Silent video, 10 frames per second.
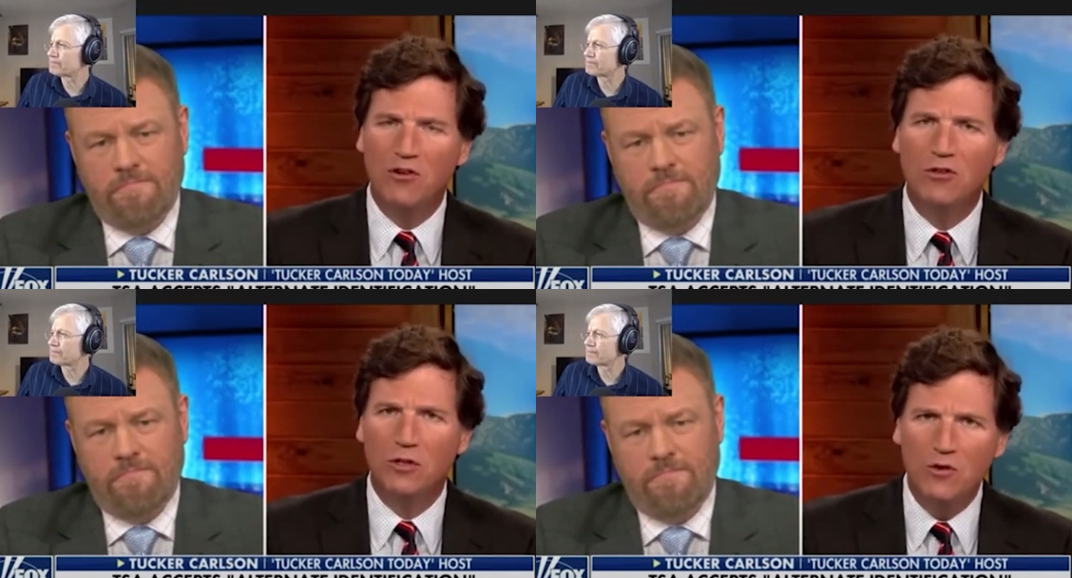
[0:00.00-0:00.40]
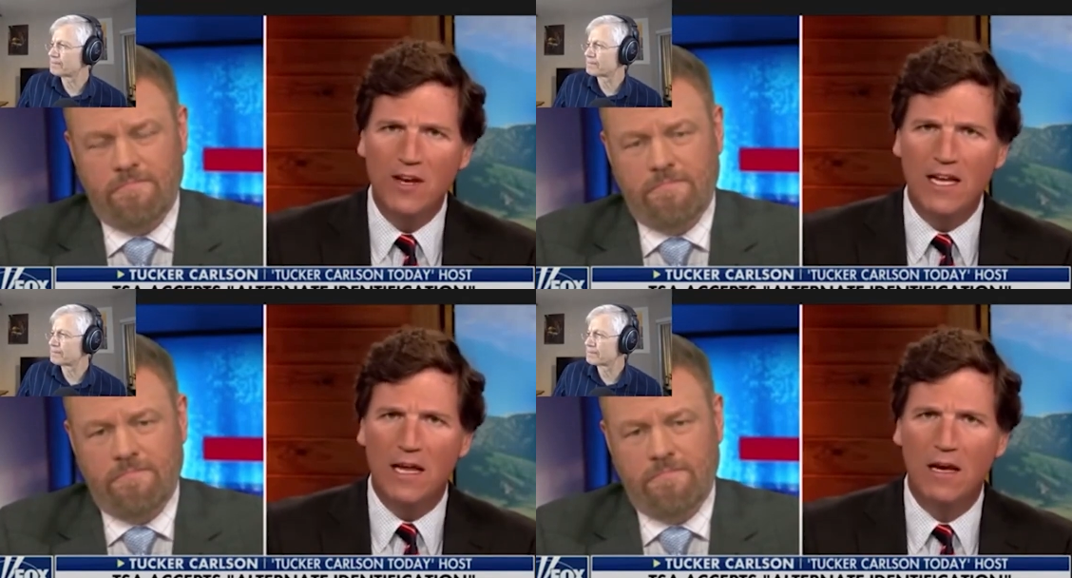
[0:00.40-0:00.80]

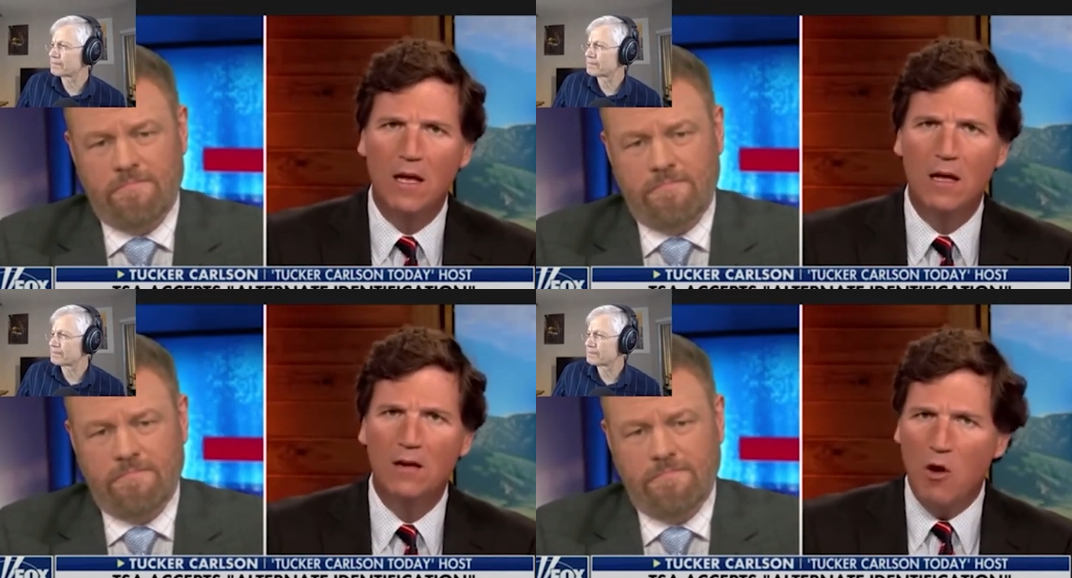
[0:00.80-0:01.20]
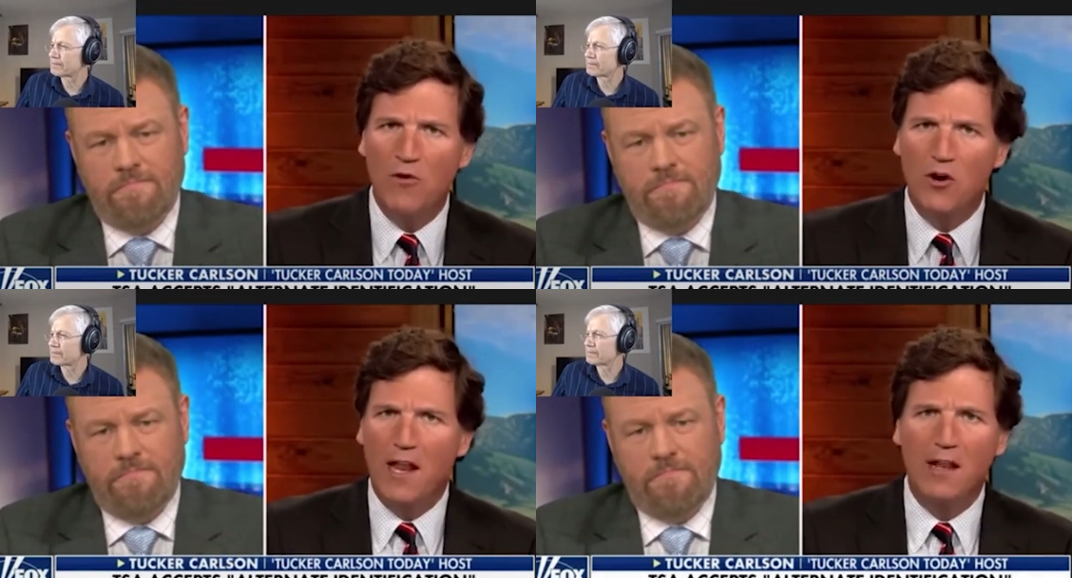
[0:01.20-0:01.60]
Speaker 1: diluting it. No,
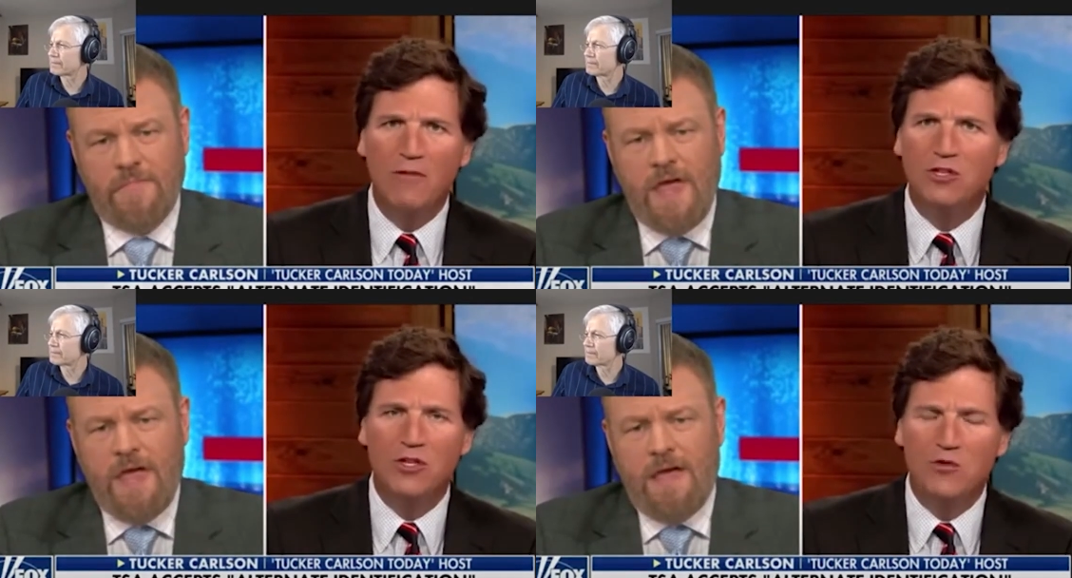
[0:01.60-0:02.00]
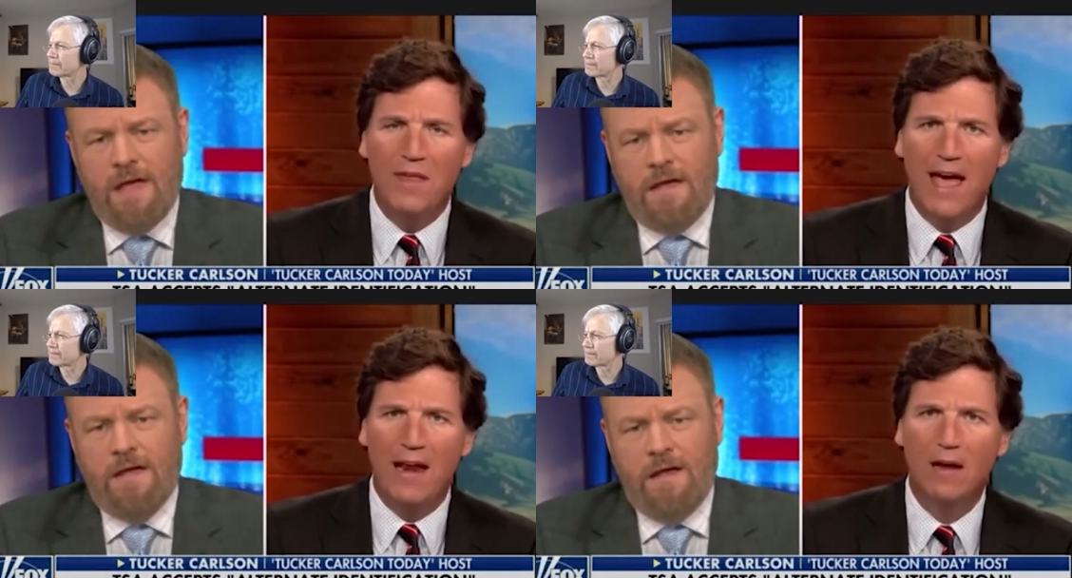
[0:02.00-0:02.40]
they're not allowed to do
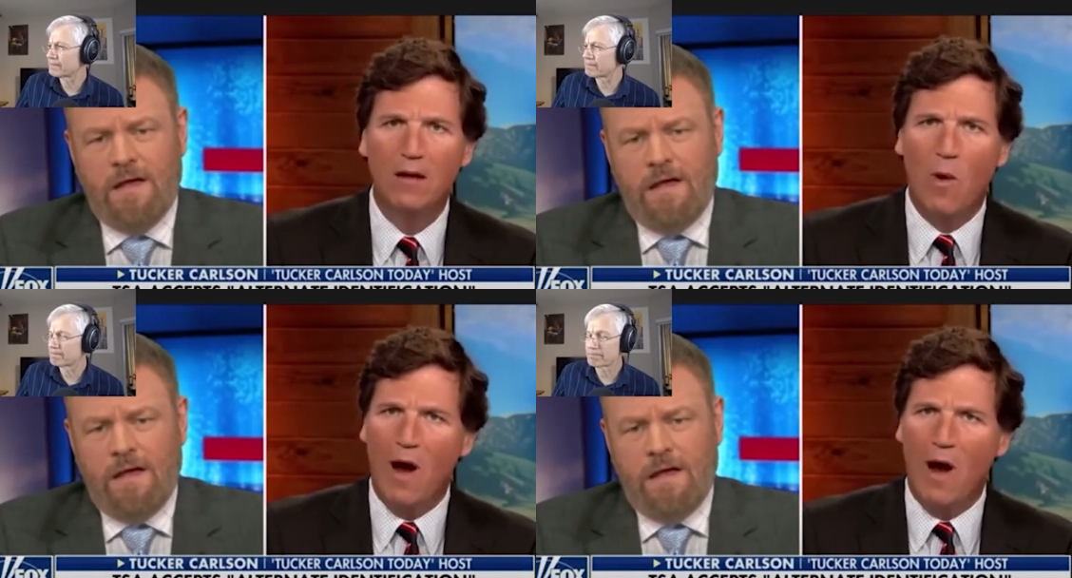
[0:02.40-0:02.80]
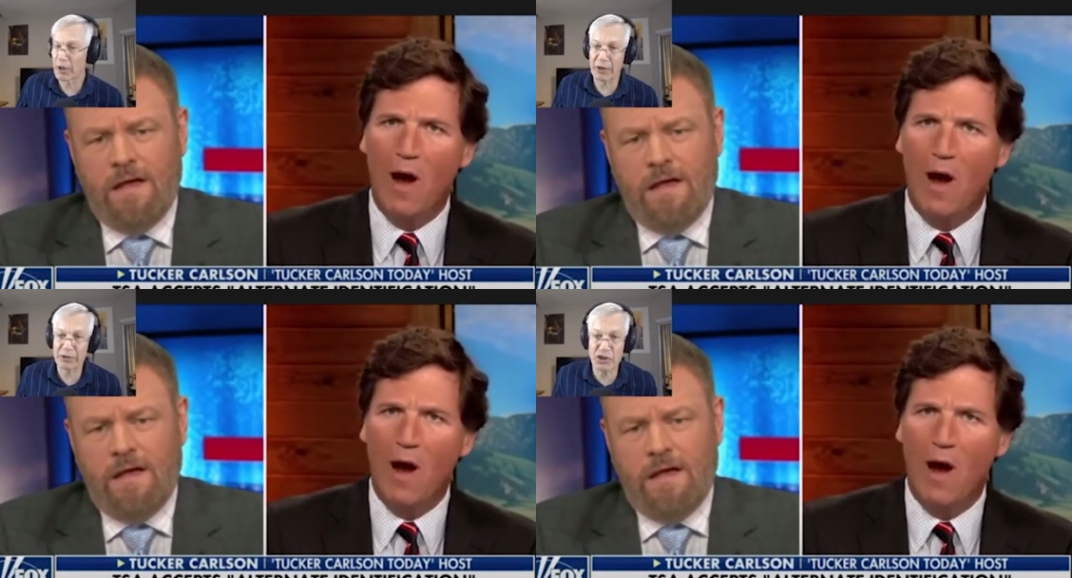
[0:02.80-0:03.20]
that. Why?
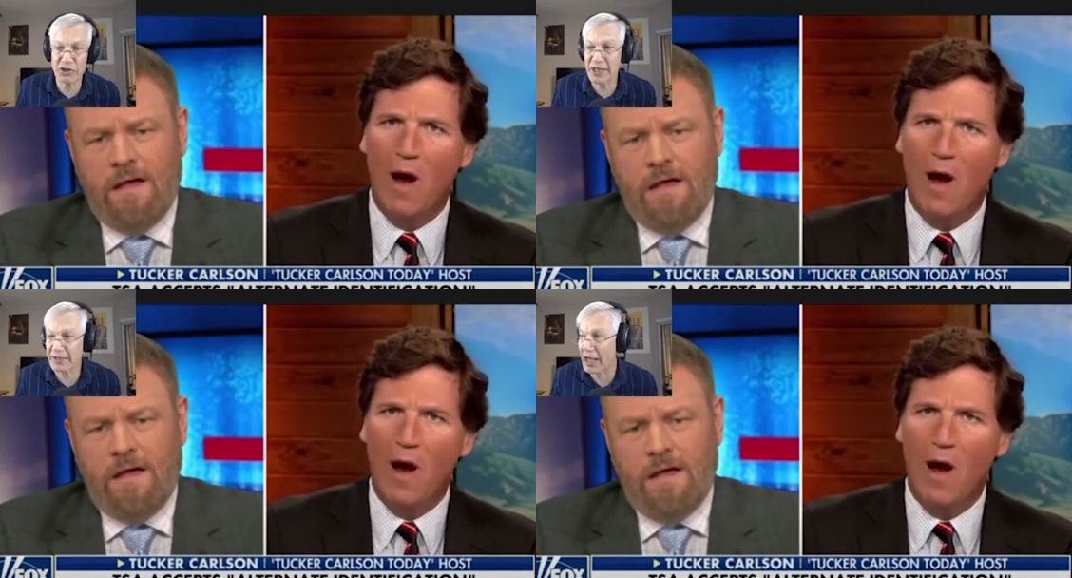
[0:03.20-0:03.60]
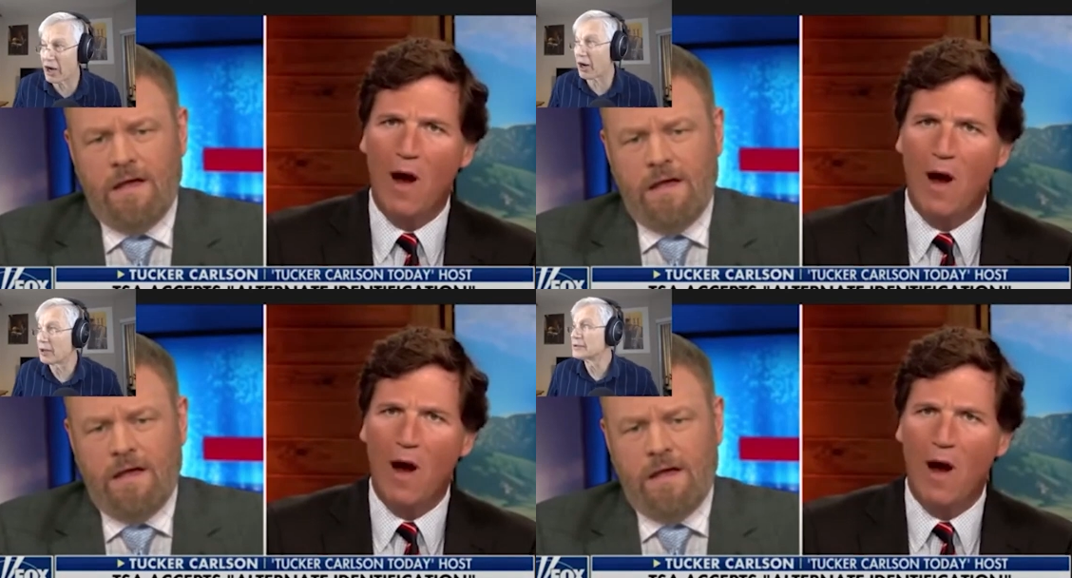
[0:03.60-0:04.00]
Speaker 2: Well, it turns out
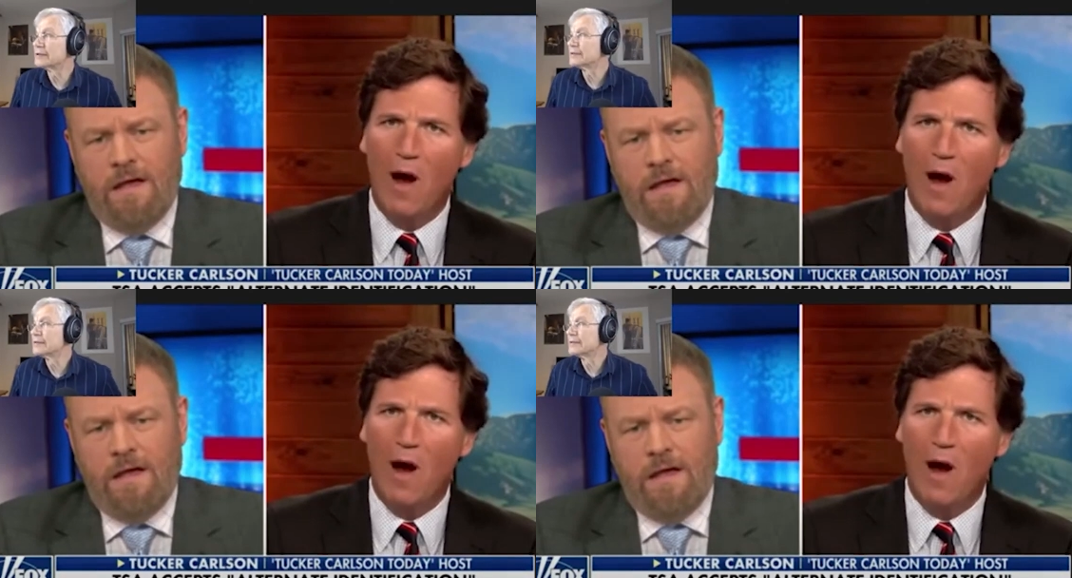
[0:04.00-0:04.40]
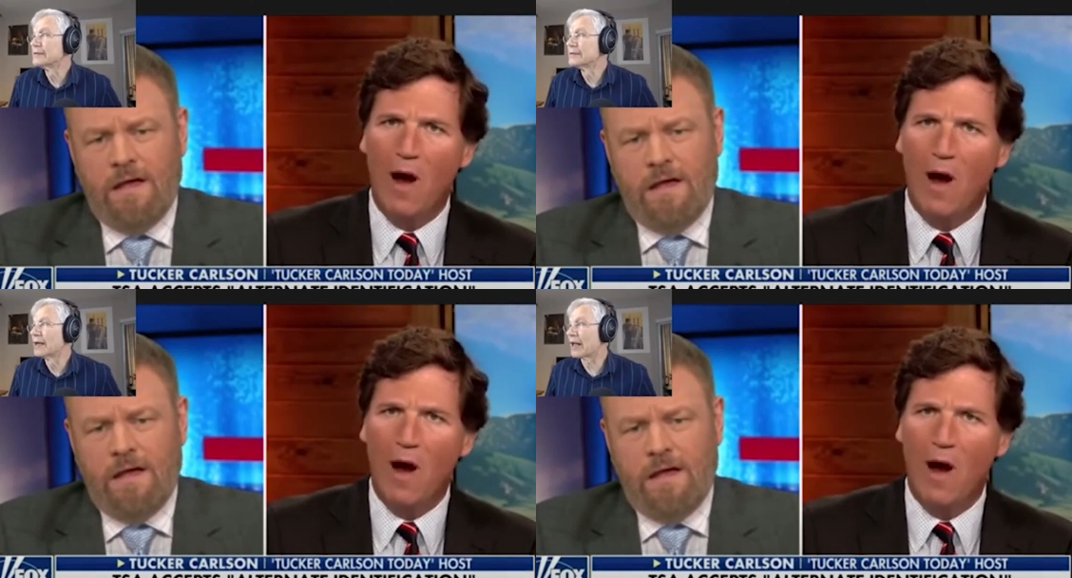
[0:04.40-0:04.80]
they are
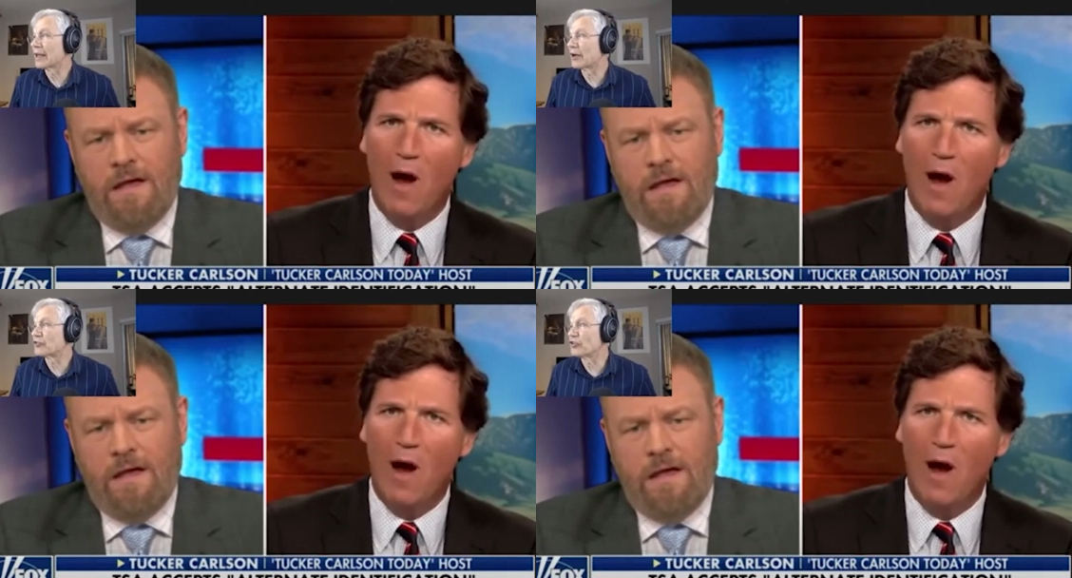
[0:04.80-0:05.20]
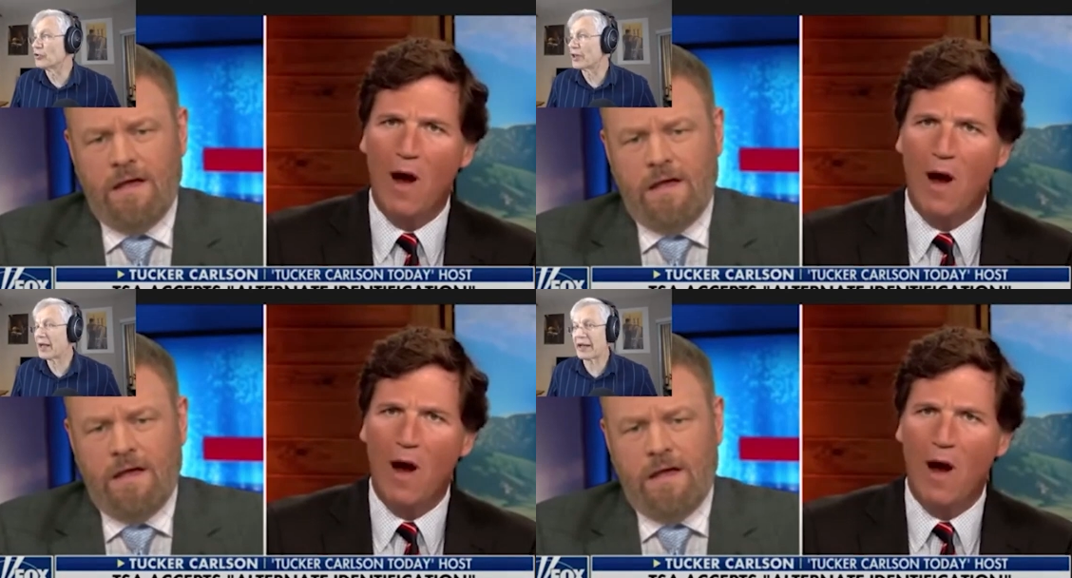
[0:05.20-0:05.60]
allowed to
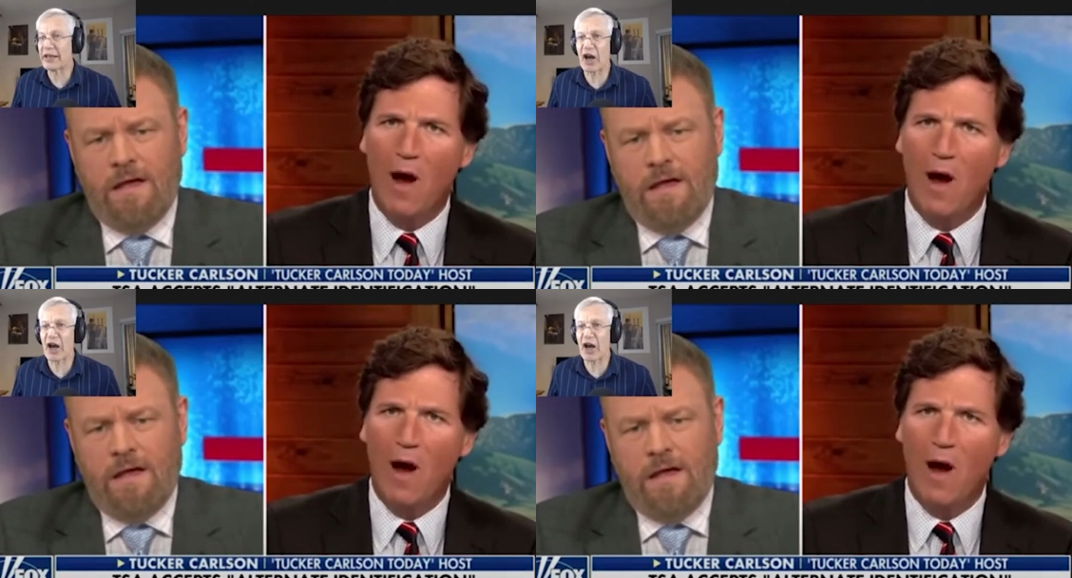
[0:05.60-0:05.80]
do that,